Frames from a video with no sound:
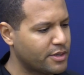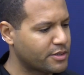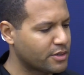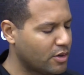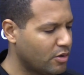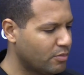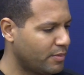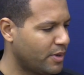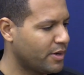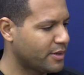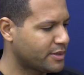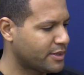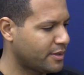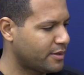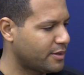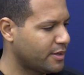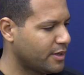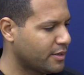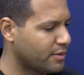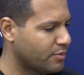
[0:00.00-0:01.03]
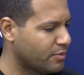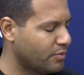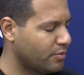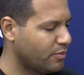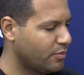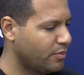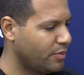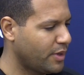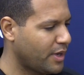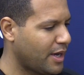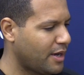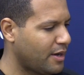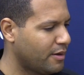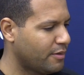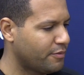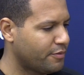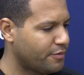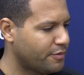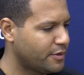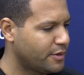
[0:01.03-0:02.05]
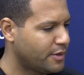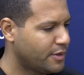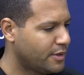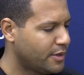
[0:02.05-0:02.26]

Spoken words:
its own merits, I think we have